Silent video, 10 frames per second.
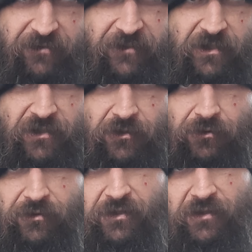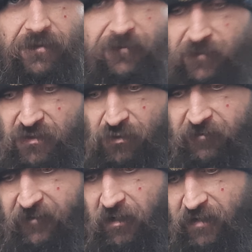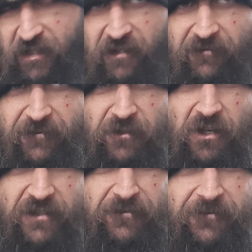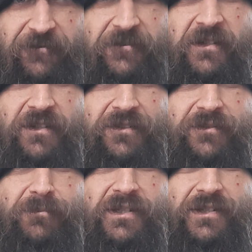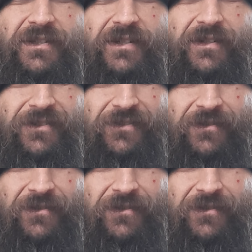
is fucking good. So far, they have not failed me yet.